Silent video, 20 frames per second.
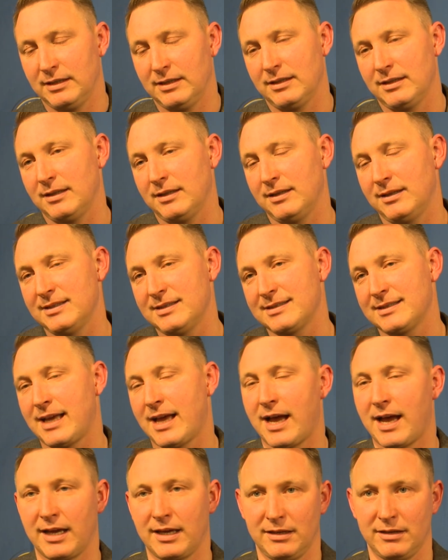this
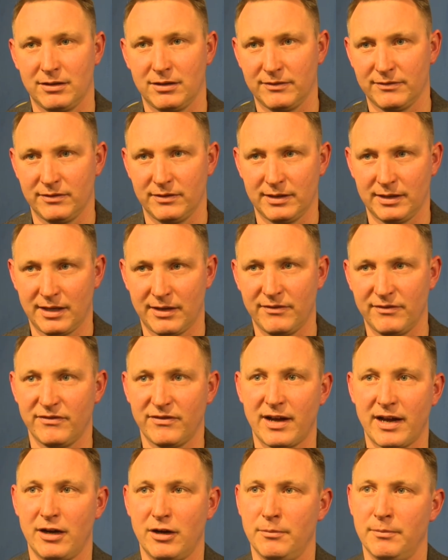kind of
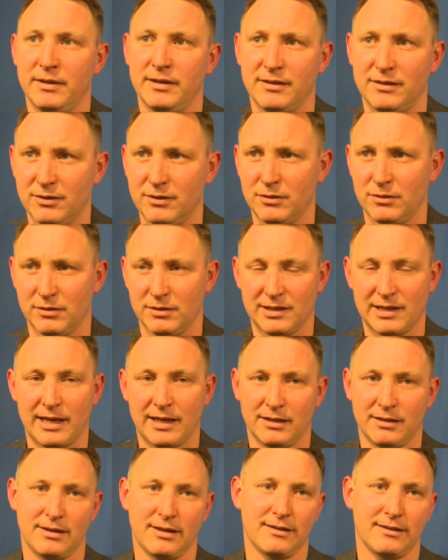environment,
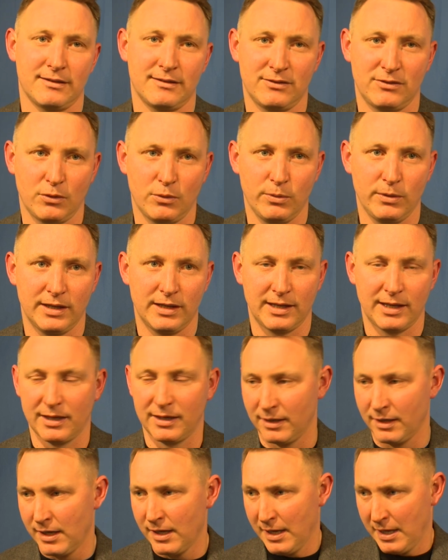like that, so we
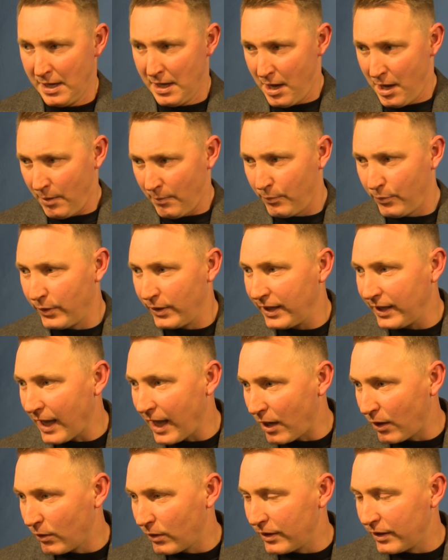can bring
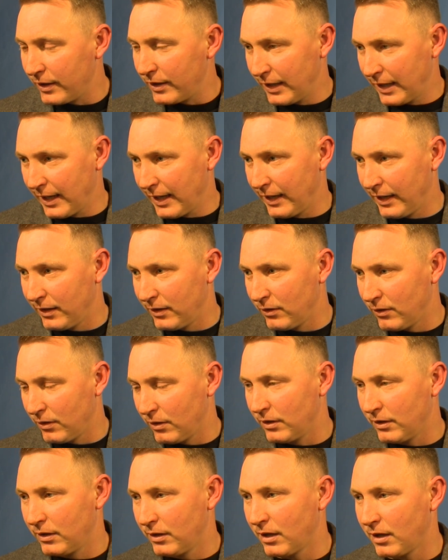
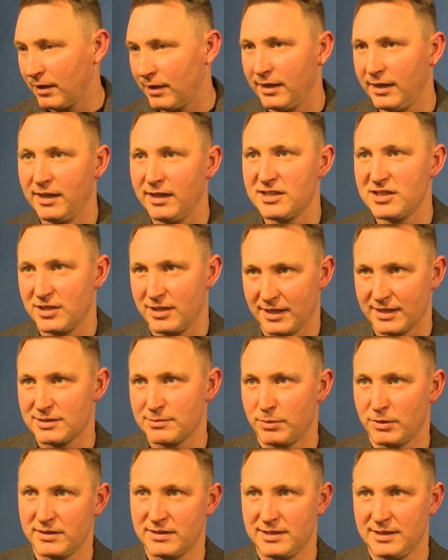our knowledge and
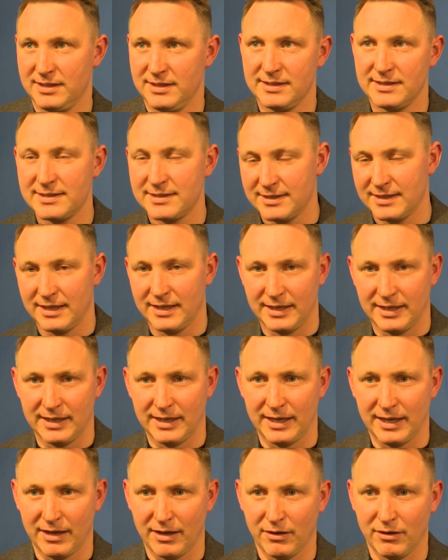expertise
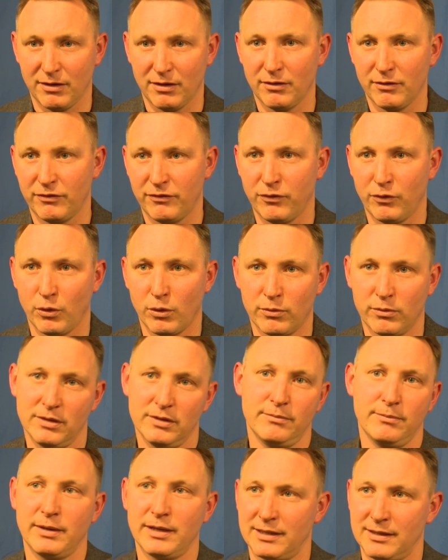
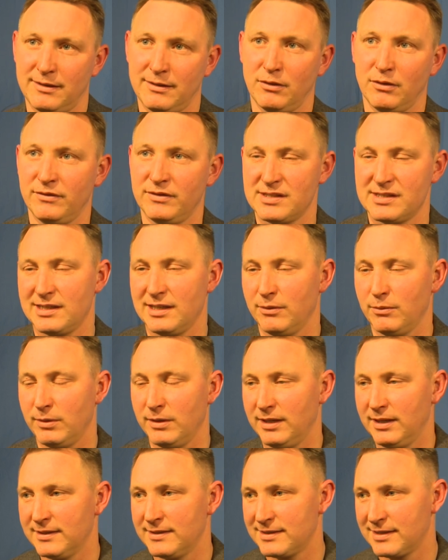forward. But obviously we
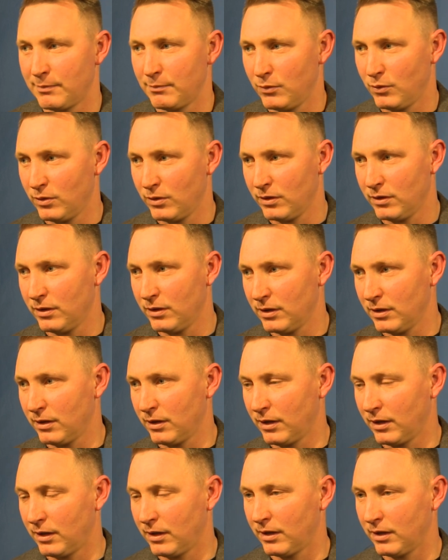need some
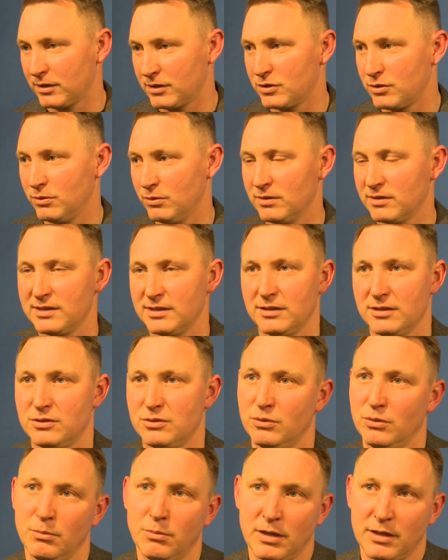more tools in the
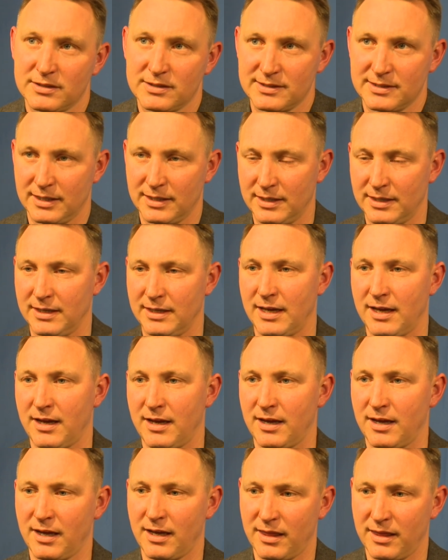toolbox, and
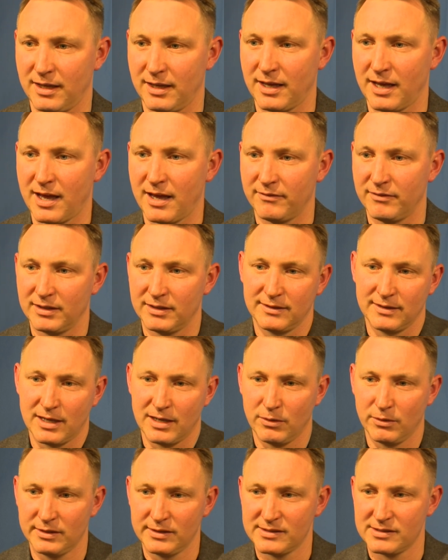I think I have that
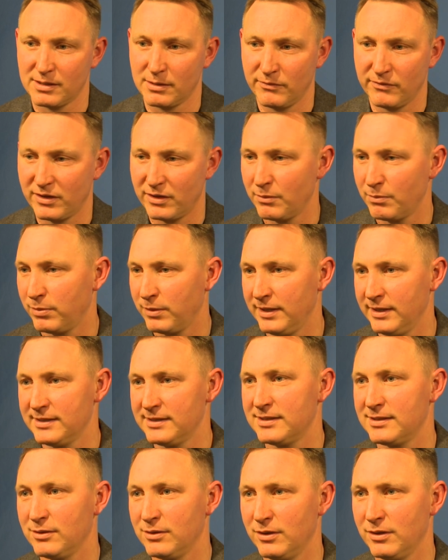now, and so I'm very
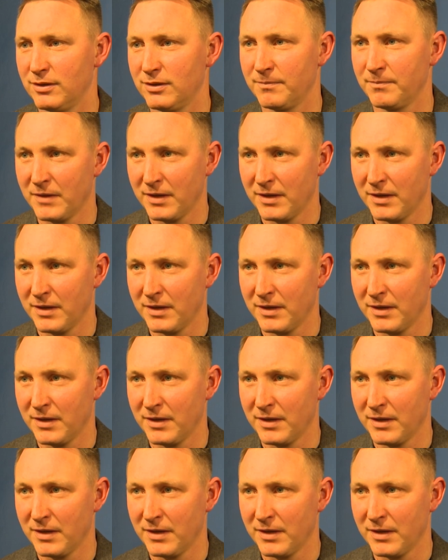pleased to